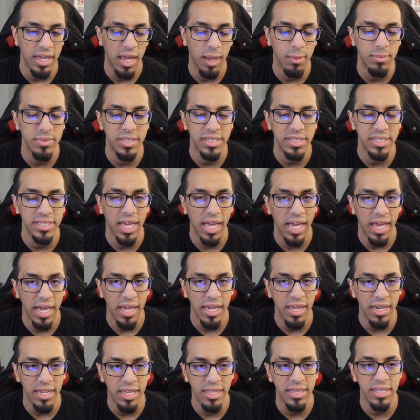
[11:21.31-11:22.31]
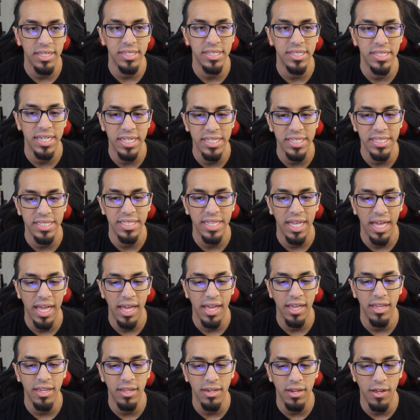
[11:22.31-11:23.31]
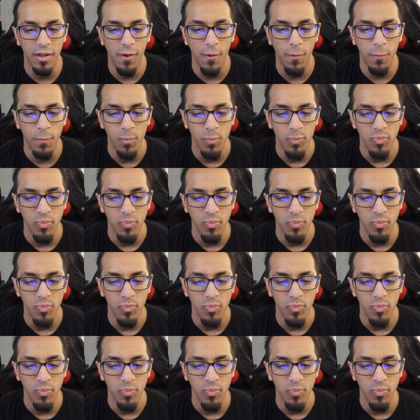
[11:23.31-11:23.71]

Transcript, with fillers: I'm sad in the sense that, you know,